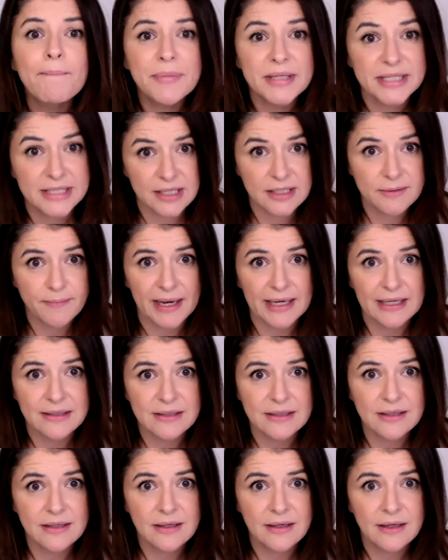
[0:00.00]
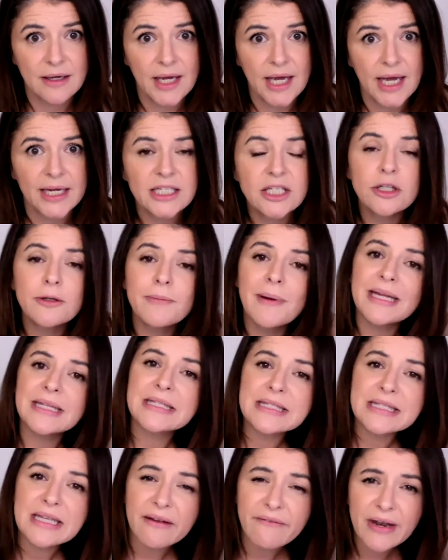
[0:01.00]
business-based until about
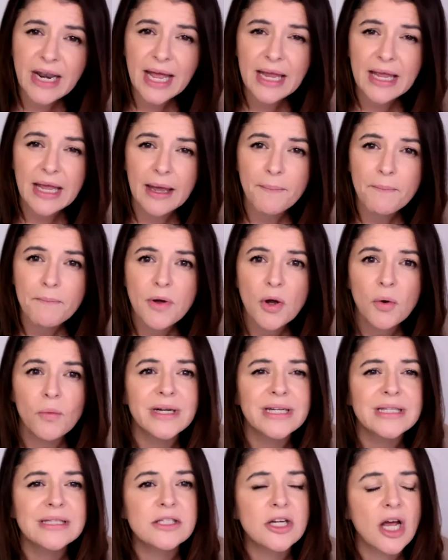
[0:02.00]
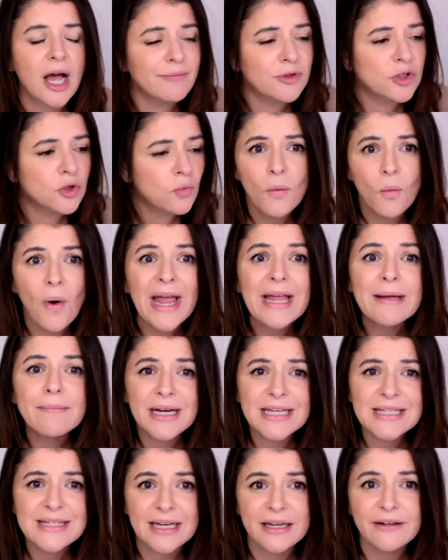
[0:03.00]
7 a.m. when it's time to wake my
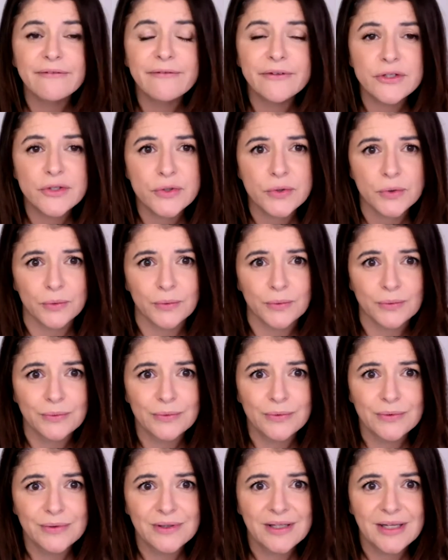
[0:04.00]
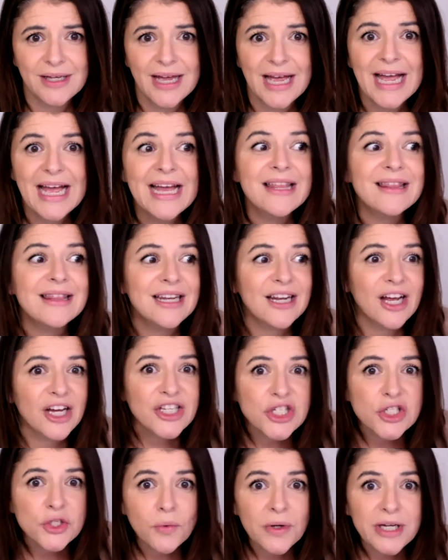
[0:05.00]
son for school. Then I
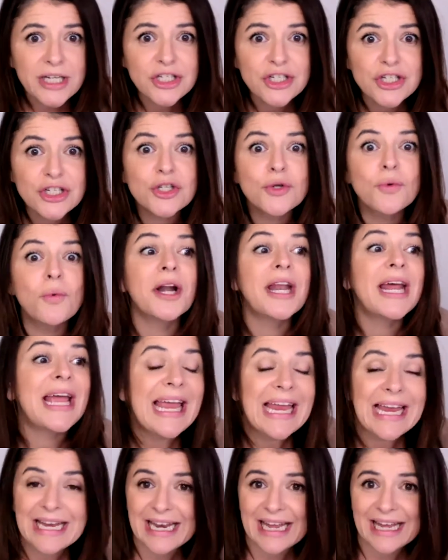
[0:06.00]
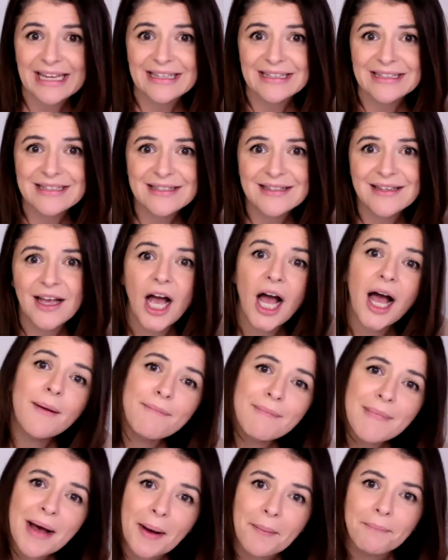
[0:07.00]
switch to what he needs. I'm
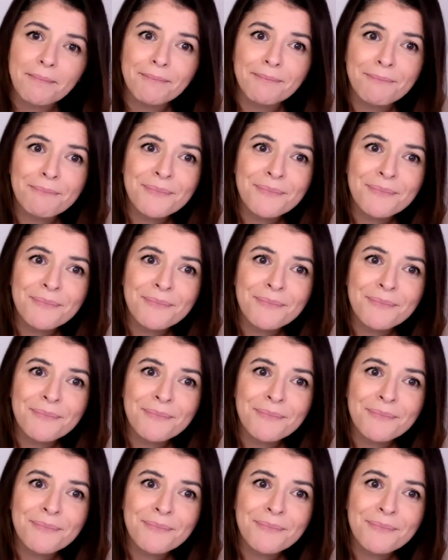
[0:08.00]
mum.